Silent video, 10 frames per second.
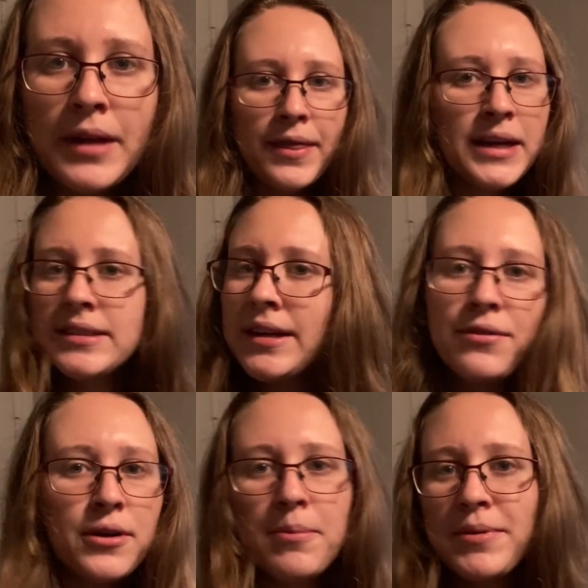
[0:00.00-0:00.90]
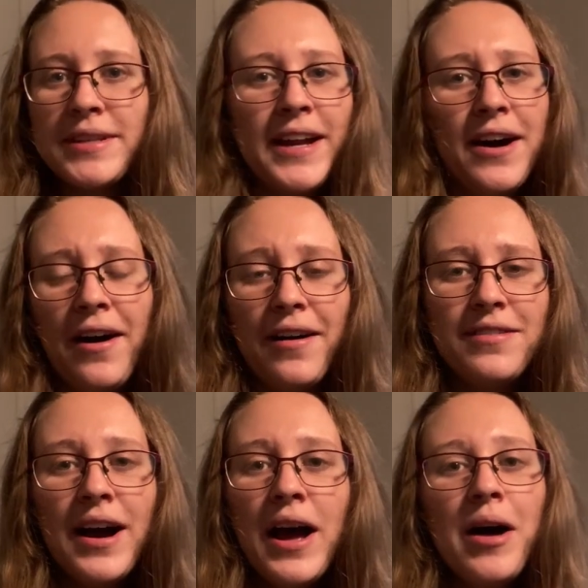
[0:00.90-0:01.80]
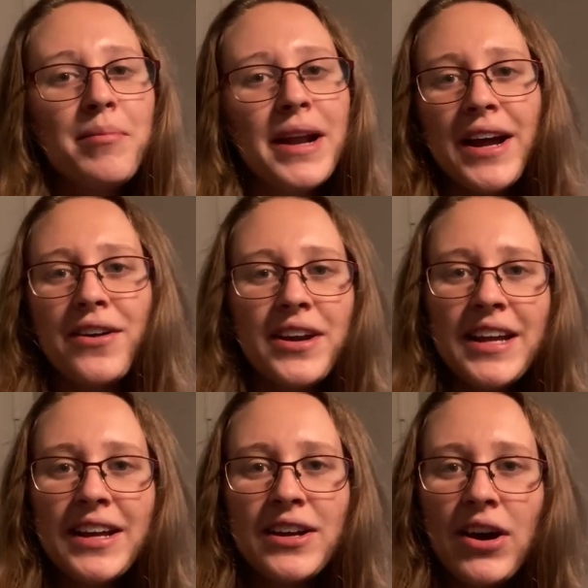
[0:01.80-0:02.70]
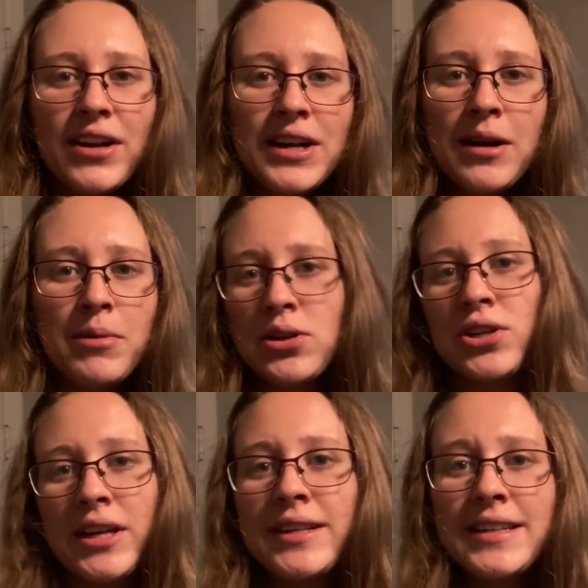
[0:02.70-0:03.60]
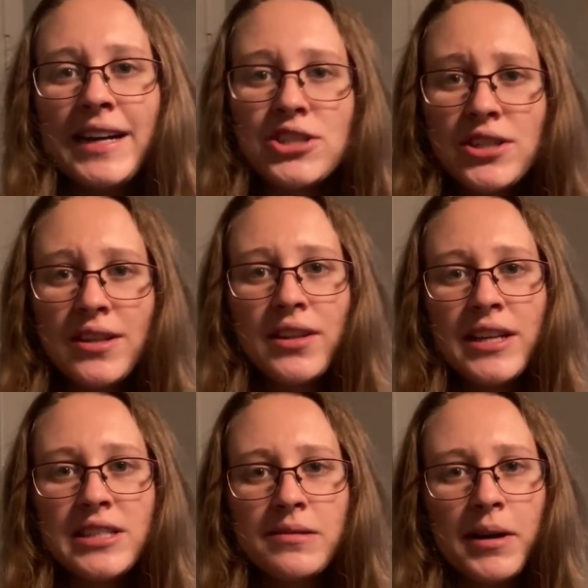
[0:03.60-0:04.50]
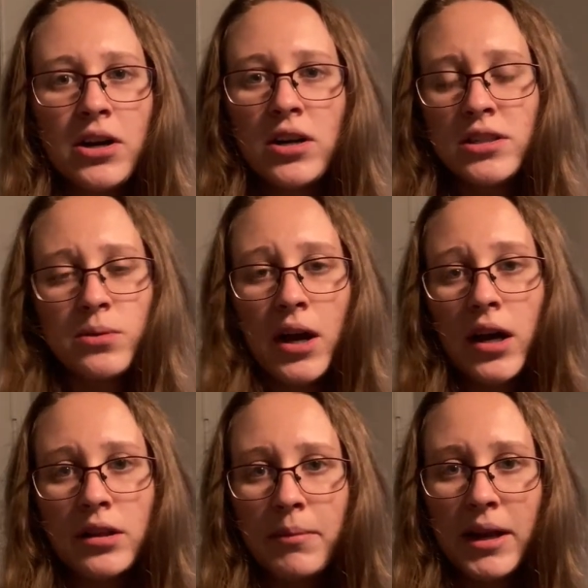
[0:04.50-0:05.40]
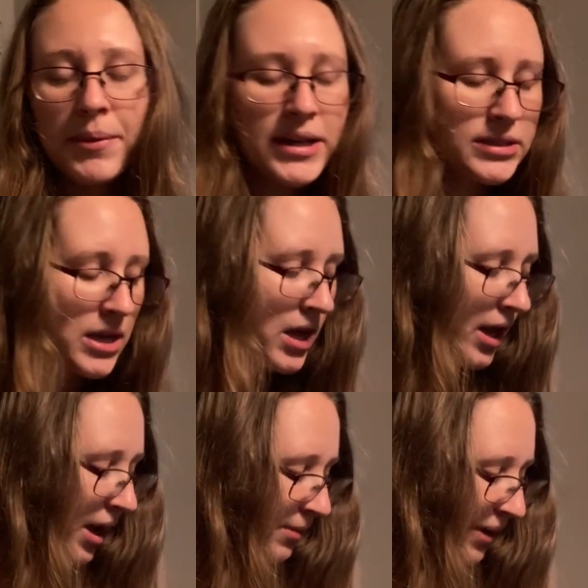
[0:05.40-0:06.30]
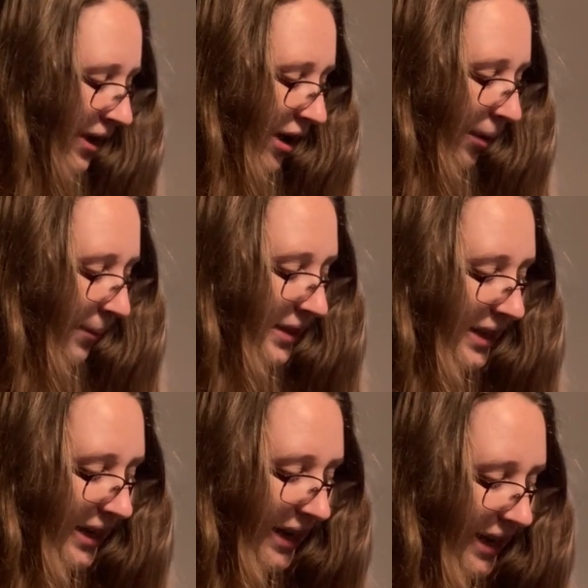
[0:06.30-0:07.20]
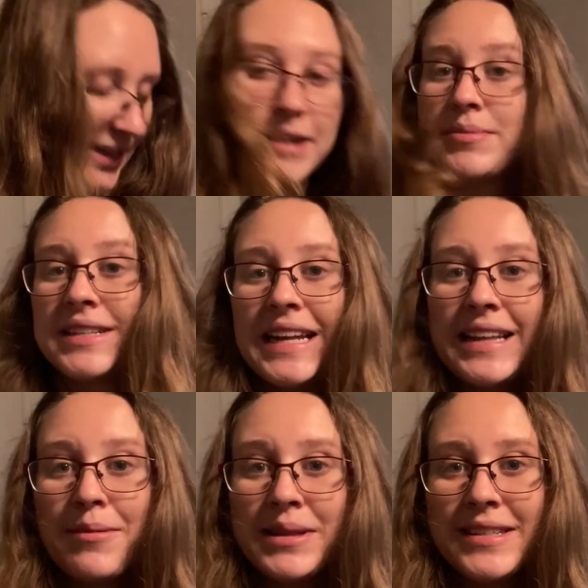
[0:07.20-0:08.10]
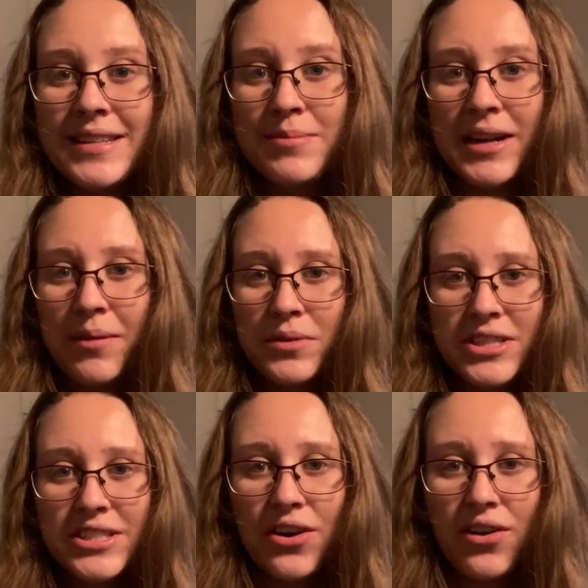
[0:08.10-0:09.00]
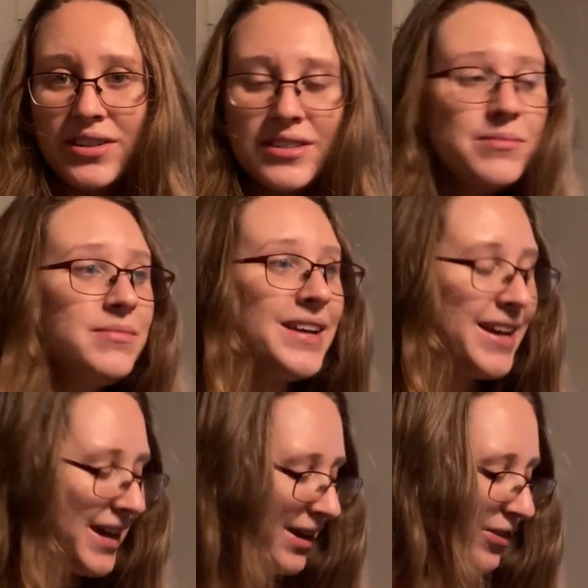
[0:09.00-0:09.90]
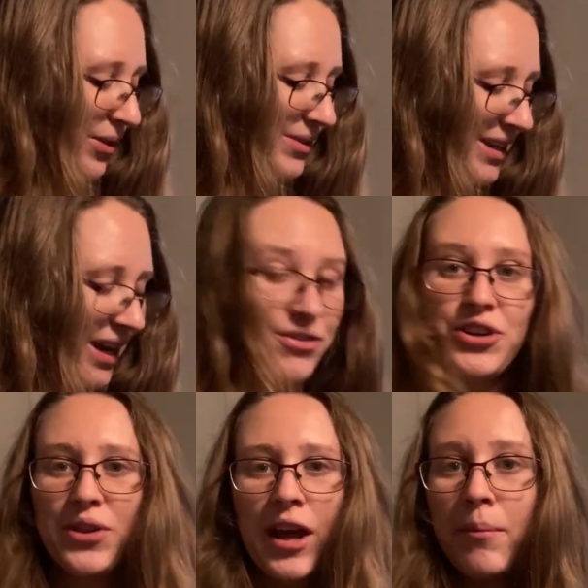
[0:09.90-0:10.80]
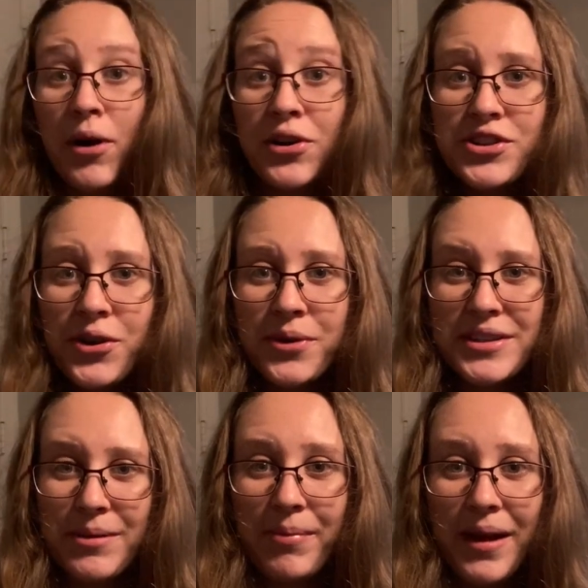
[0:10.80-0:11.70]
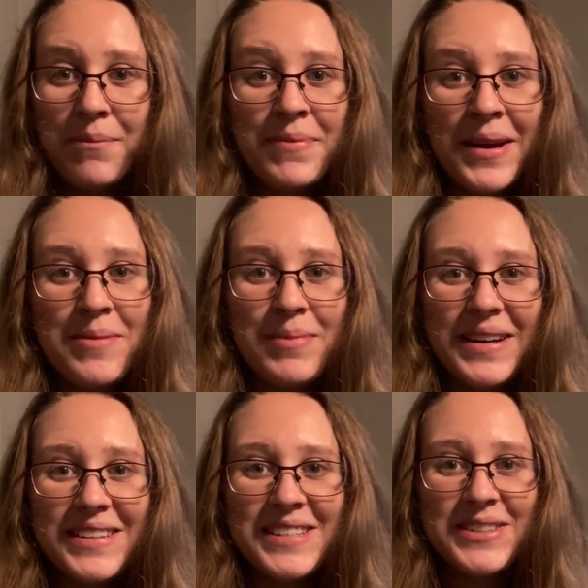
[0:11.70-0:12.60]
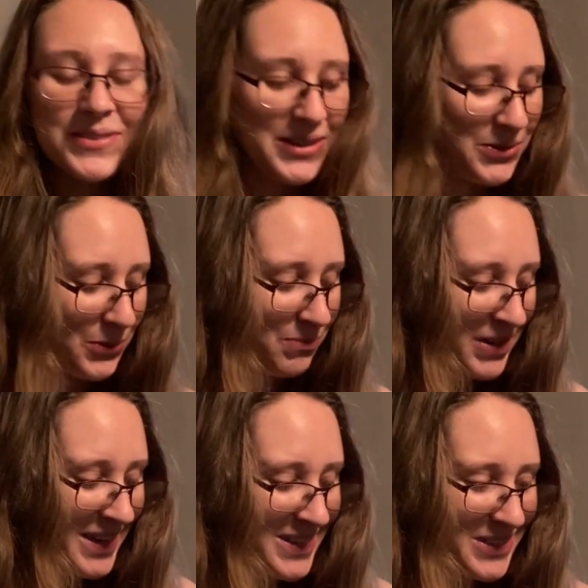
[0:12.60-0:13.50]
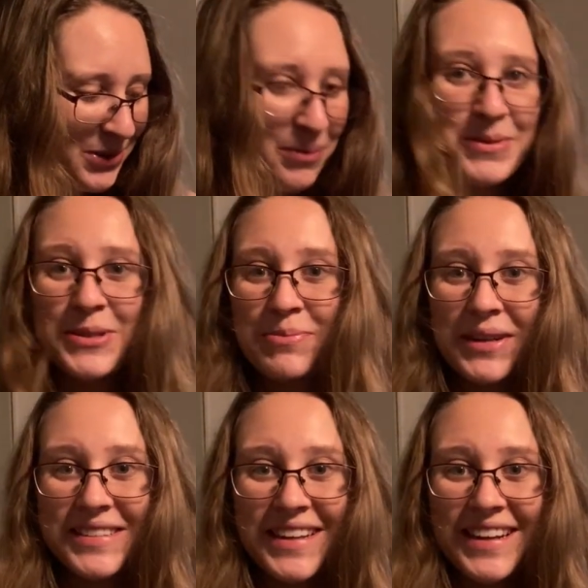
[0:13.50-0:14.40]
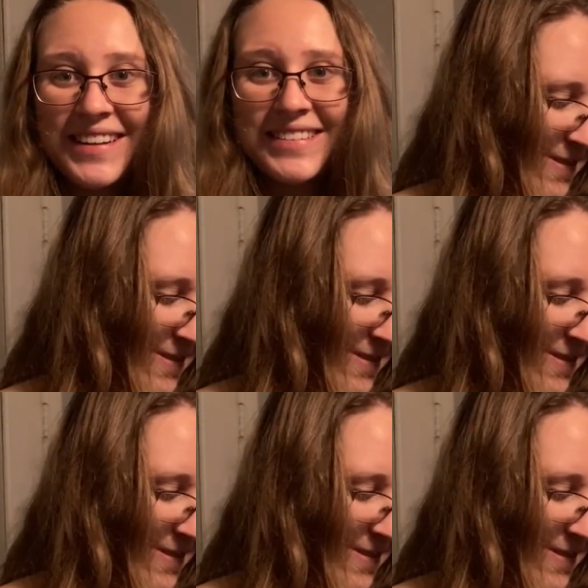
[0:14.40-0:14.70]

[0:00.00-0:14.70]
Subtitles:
That's not 40% off, but I had already gotten emotionally attached to the things in my cart, so I got them anyways. But they ended up sending them at the same time, which is awesome. I thought I was gonna have to do like a part two or something, but this is really cool. So I'm super excited.